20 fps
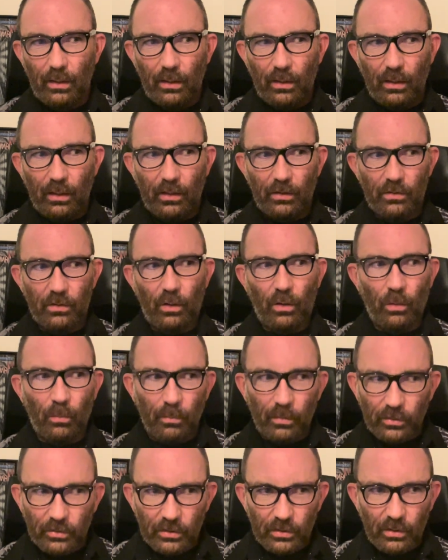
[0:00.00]
It's
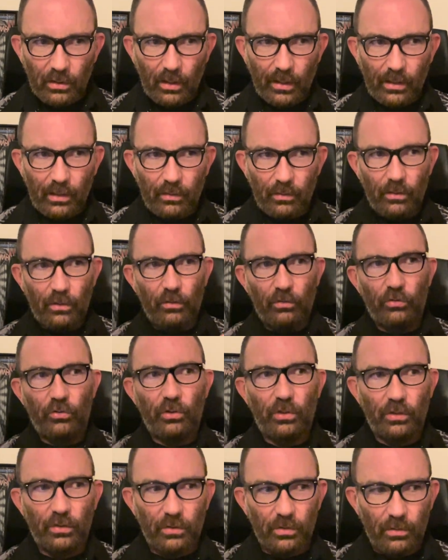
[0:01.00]
almost like they're
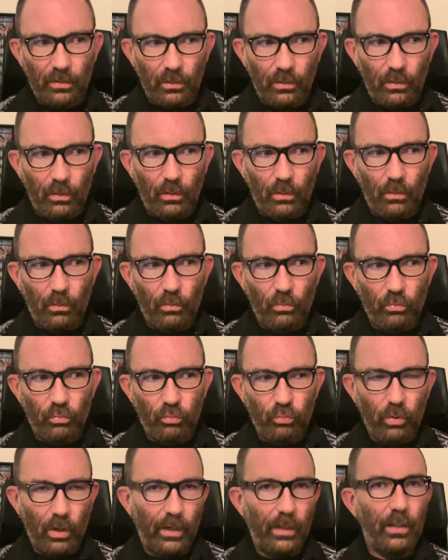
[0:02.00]
just
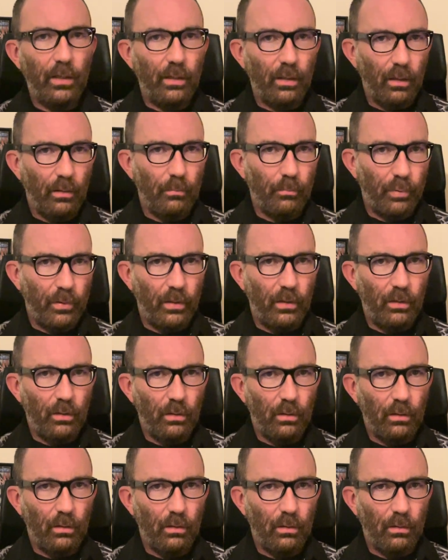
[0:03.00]
running on
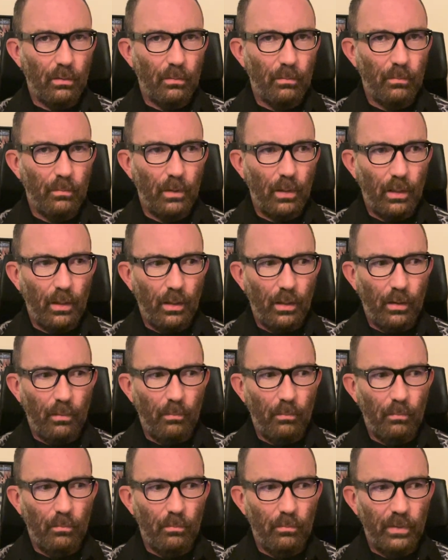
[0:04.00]
pure
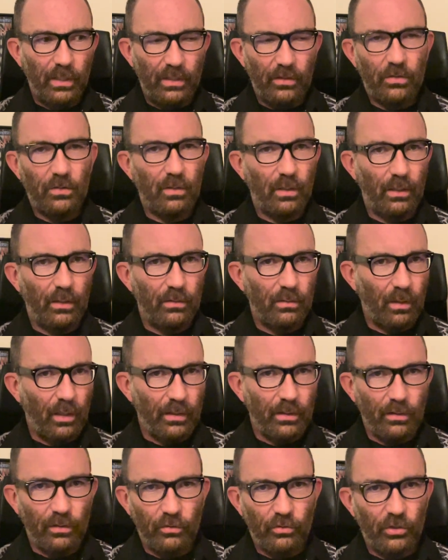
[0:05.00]
instinct.
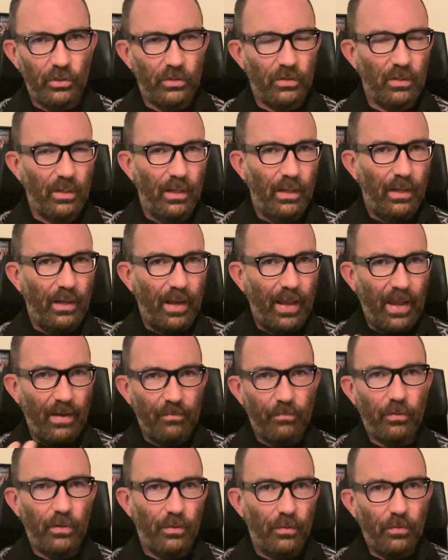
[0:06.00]
Like they're just
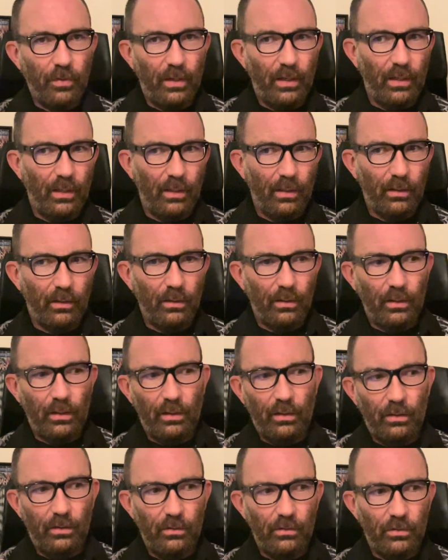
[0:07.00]
everything
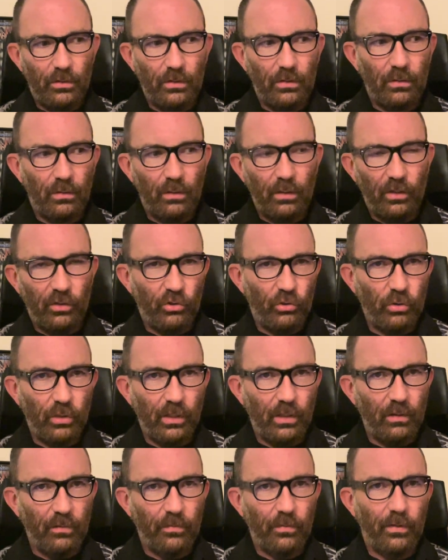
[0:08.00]
is a
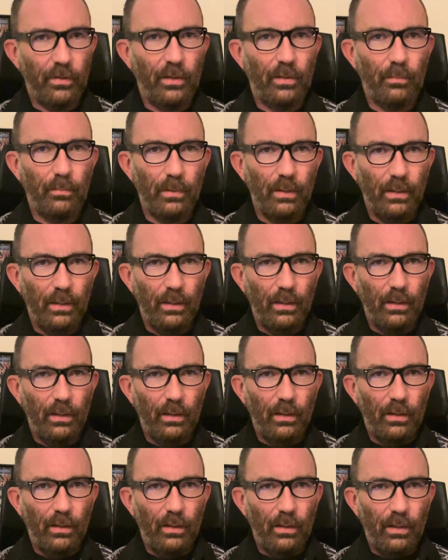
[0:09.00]
trigger for them.
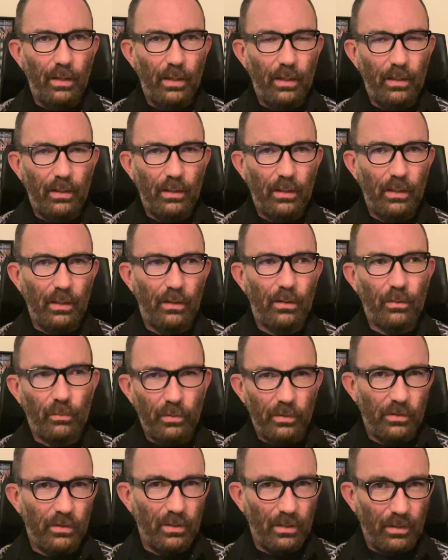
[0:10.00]
And again, the
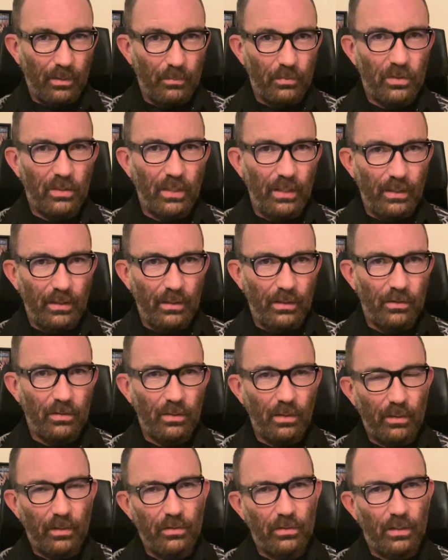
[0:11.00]
reason I'm saying this,
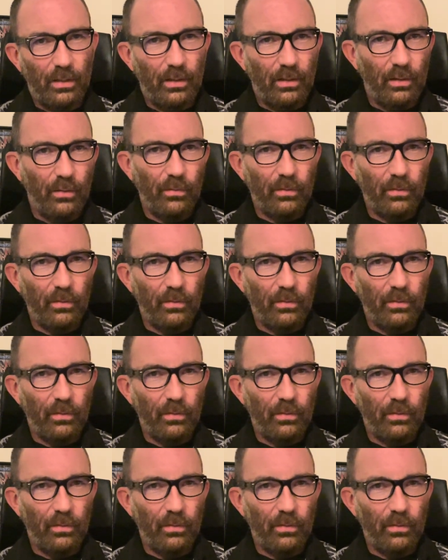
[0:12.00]
because I know